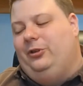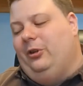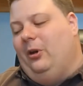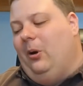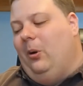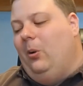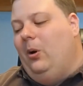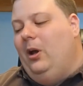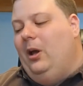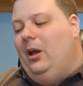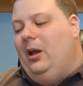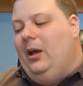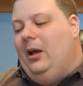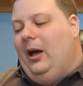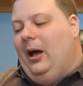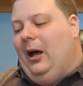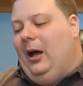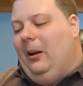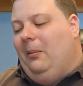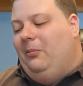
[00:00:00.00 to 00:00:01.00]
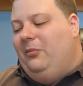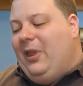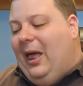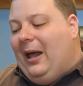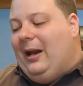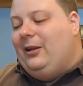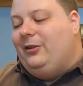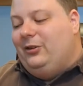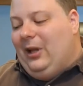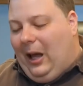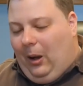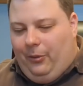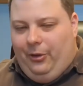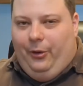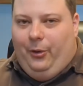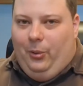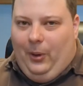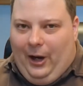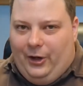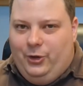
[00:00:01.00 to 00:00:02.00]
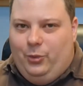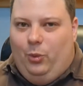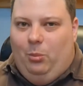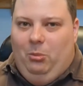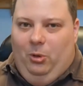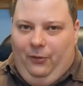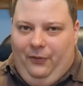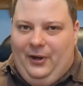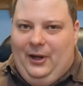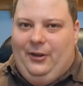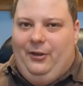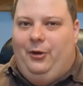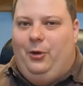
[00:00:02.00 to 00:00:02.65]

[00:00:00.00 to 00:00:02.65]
So that is not the direction we're moving in.